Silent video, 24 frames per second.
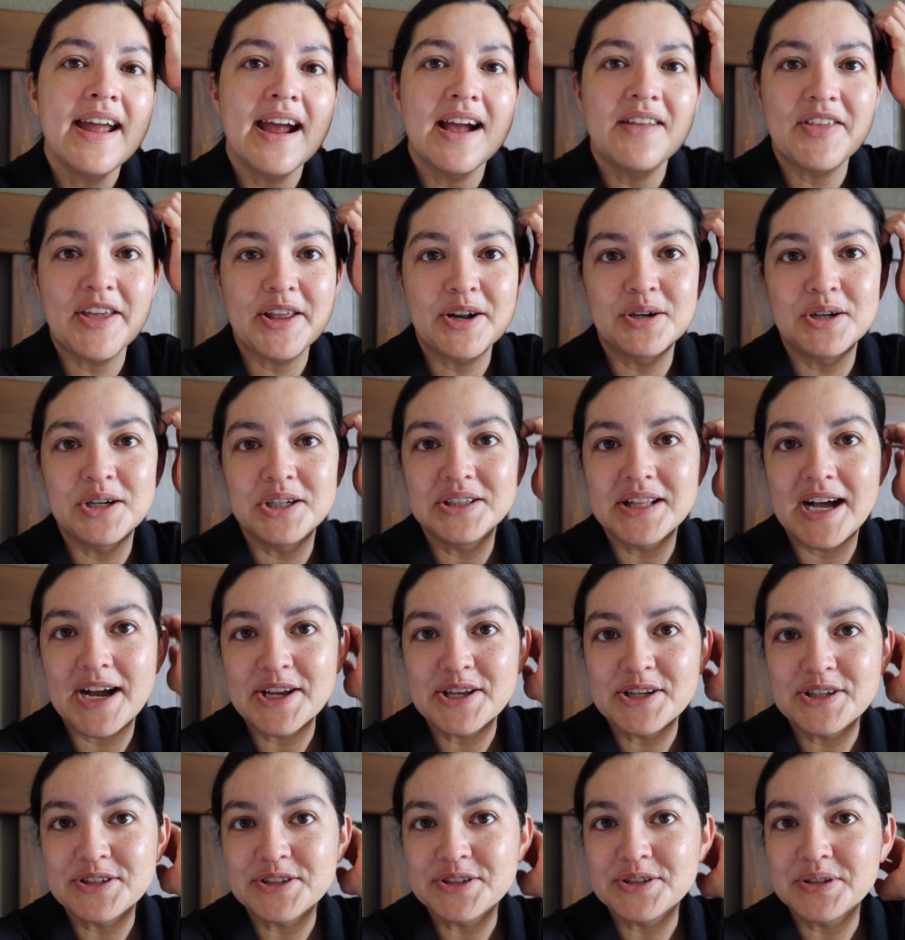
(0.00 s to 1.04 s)
And they don't allow
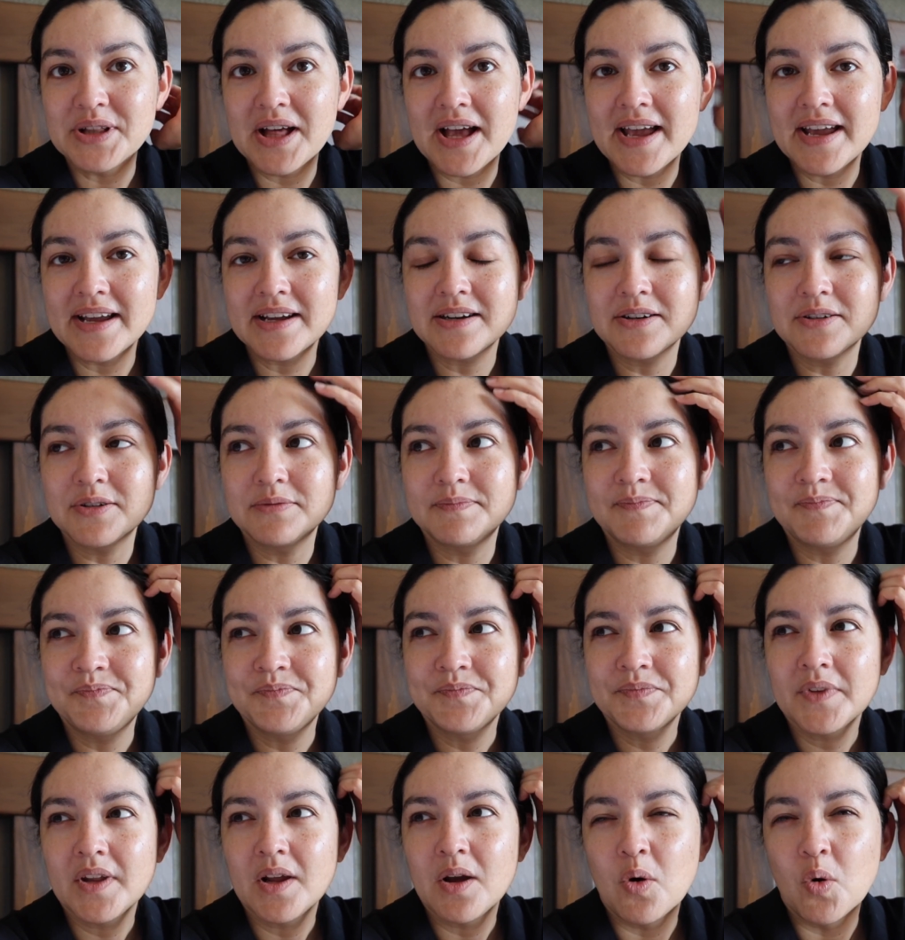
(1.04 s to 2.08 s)
you to do like
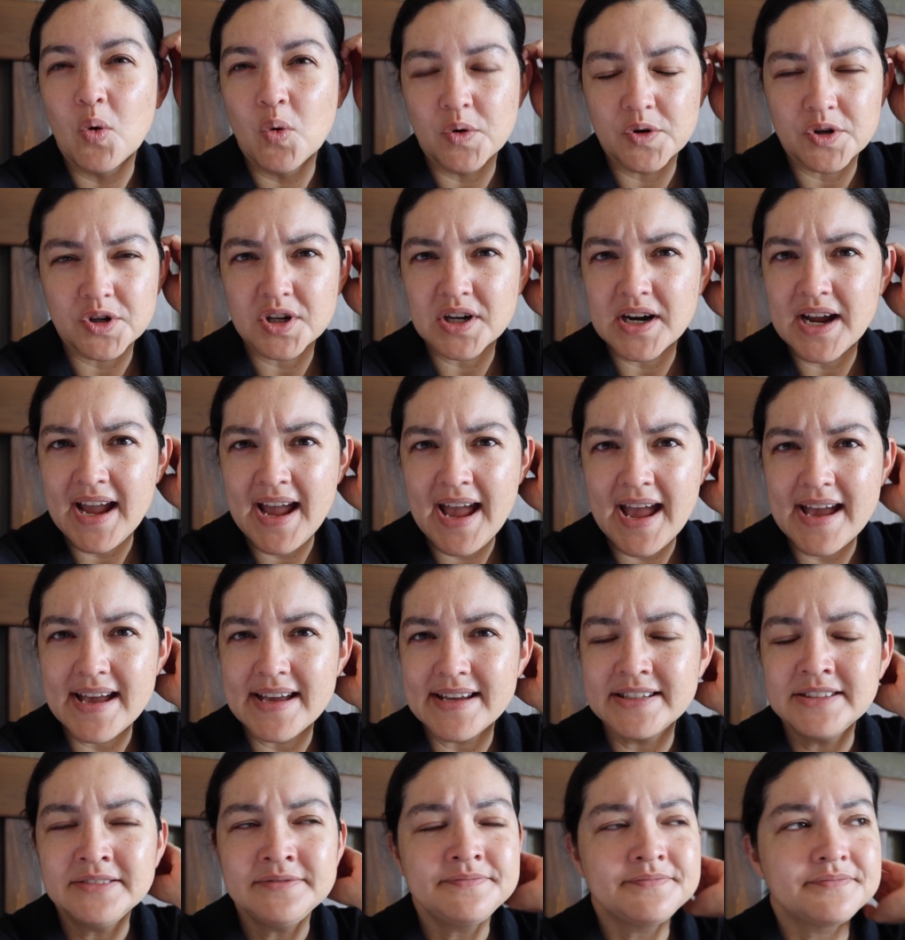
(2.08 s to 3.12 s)
order
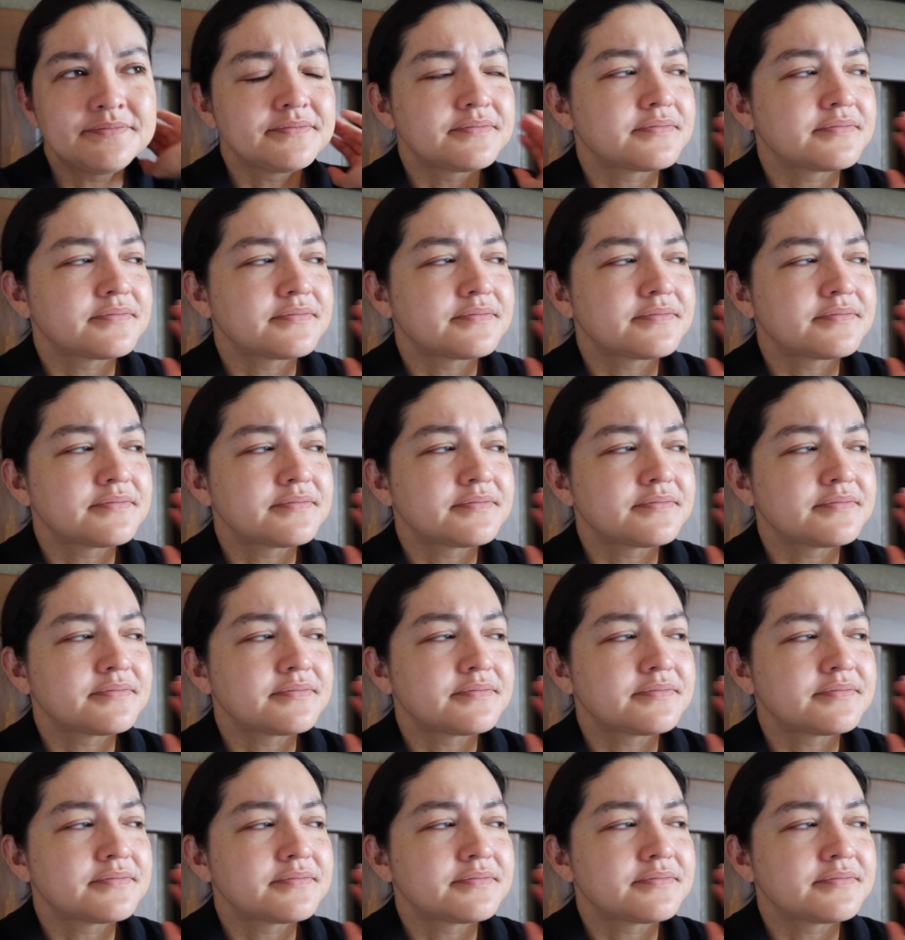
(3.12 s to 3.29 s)
ahead.